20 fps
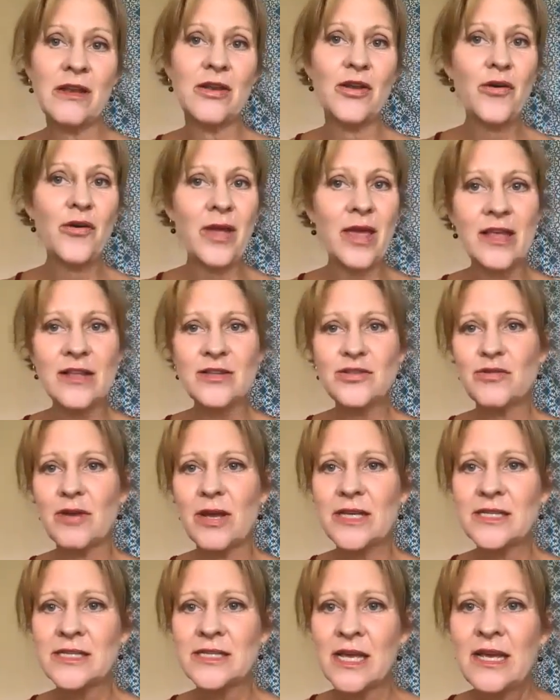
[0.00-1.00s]
No hands
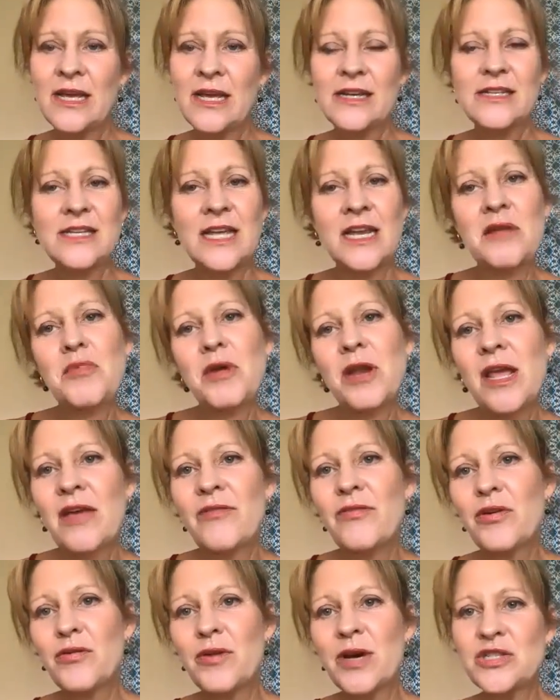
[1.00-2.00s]
raised. Does anybody
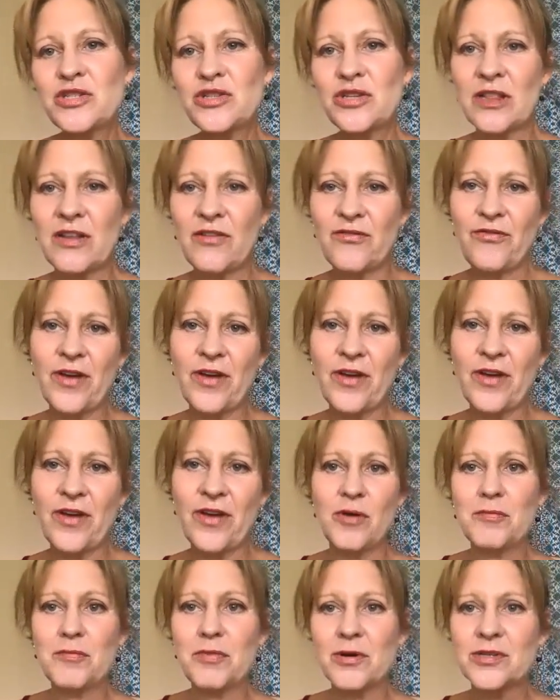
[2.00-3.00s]
have a question? Then finally
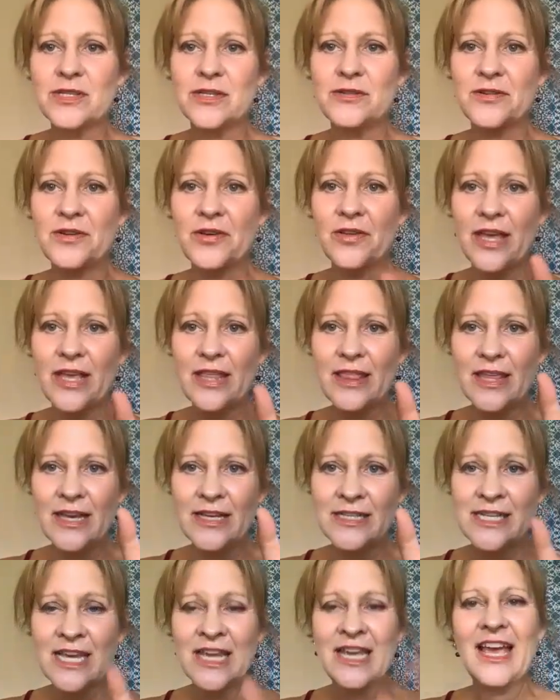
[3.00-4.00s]
one person will go like
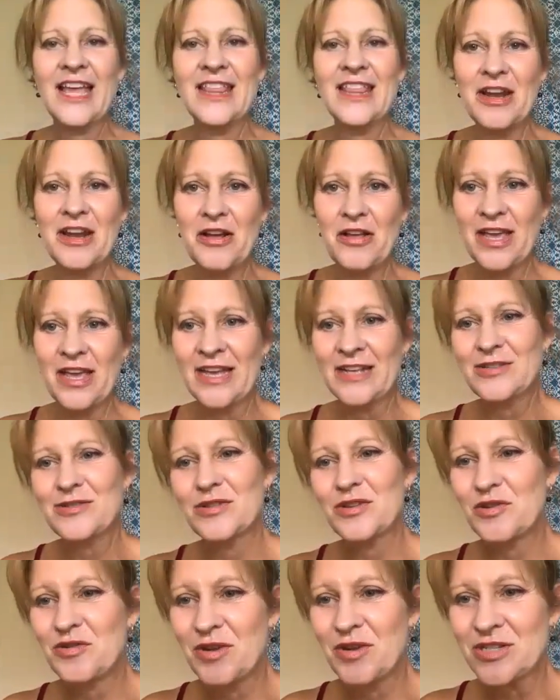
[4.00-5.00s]
this, and then I'll answer
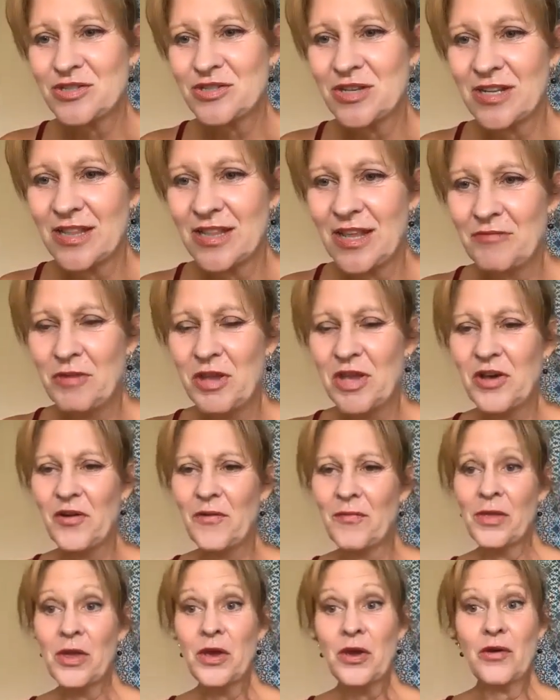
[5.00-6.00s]
the question, and then we
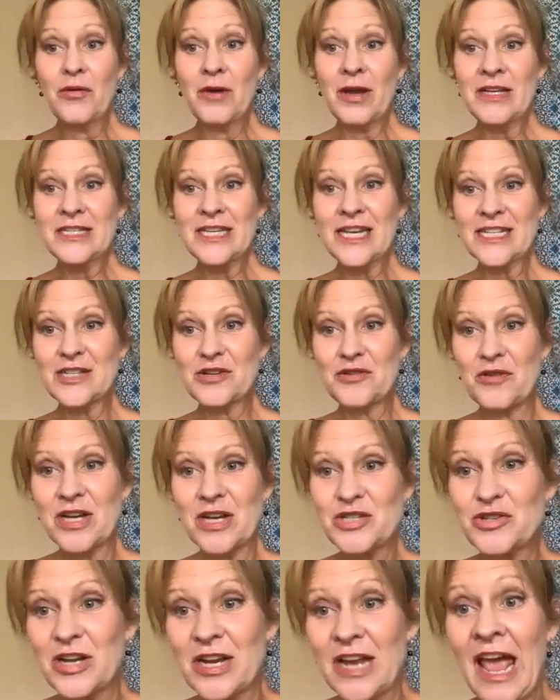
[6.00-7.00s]
go, who else has a
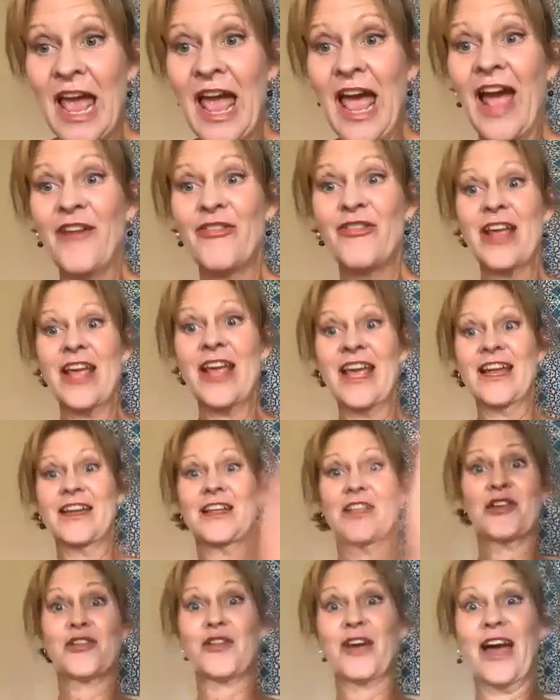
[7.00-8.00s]
question? Every hand
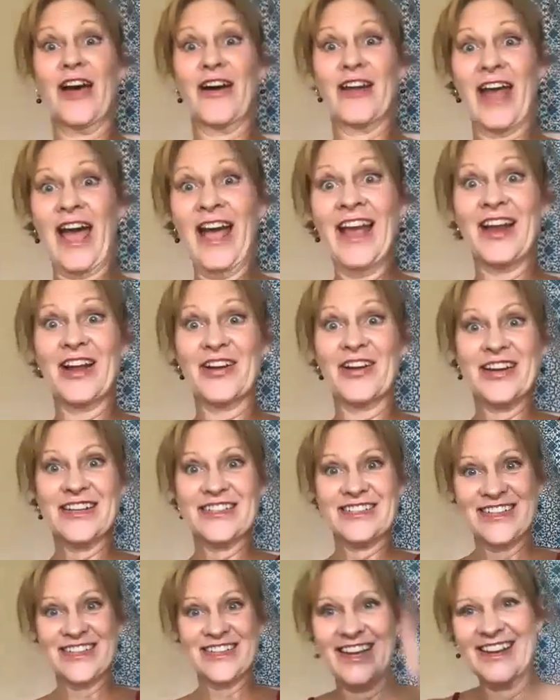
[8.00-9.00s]
in the crowd. I got a
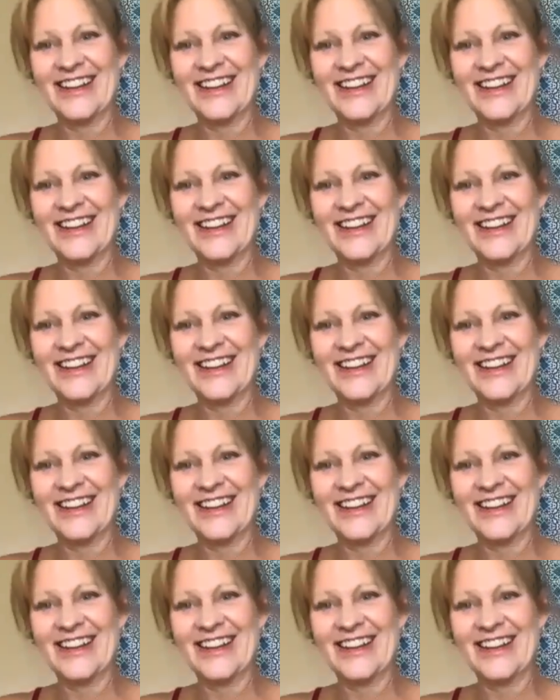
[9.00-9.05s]
question.